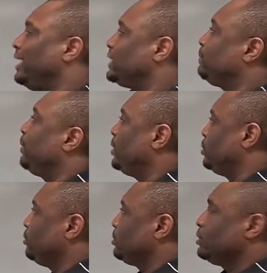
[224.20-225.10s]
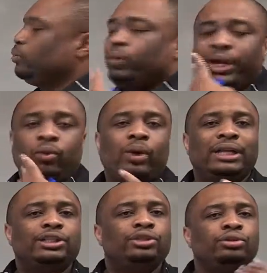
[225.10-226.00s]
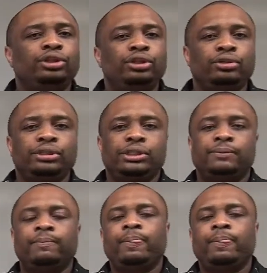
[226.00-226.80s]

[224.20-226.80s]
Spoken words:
expressions, we want to use